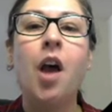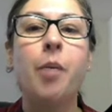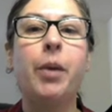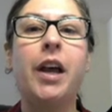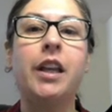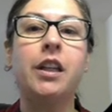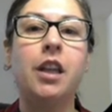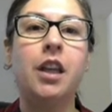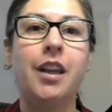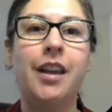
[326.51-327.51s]
But
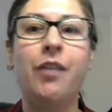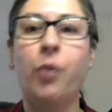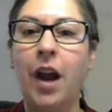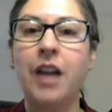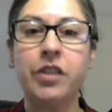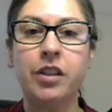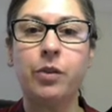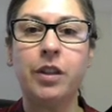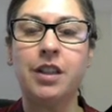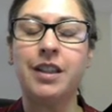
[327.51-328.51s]
if we're actually
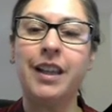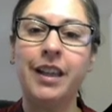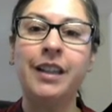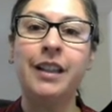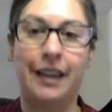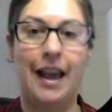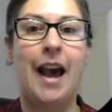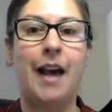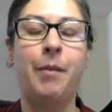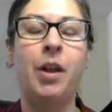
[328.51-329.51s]
doing this in
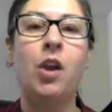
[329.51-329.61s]
lab,